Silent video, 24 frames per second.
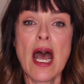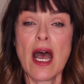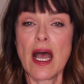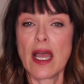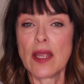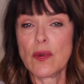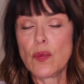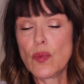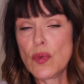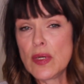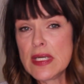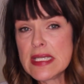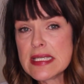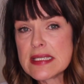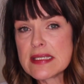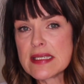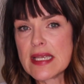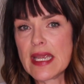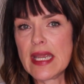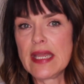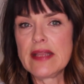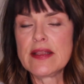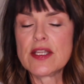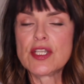I would
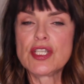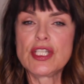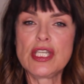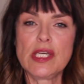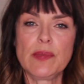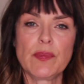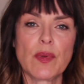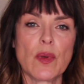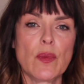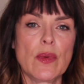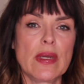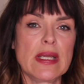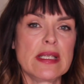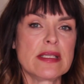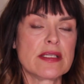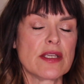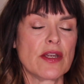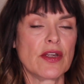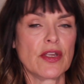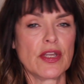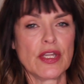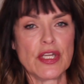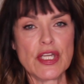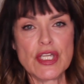say the cheaper ones
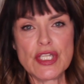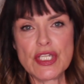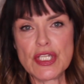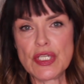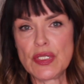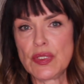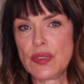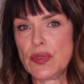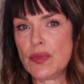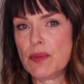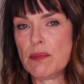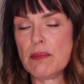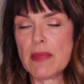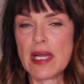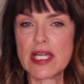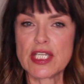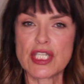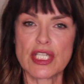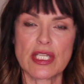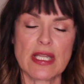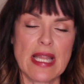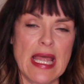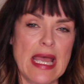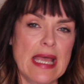are going to do
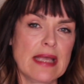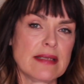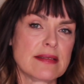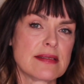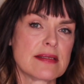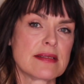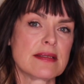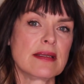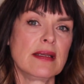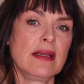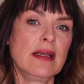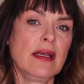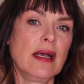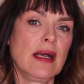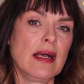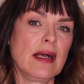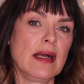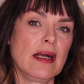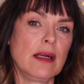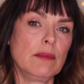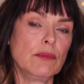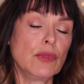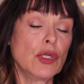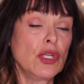much less
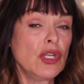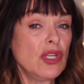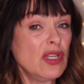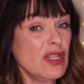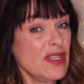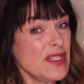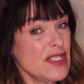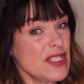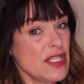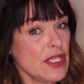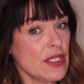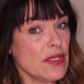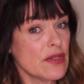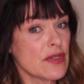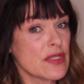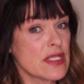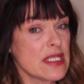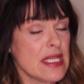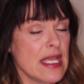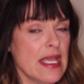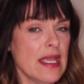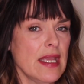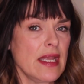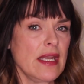um, good to your
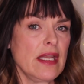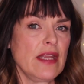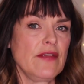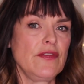skin.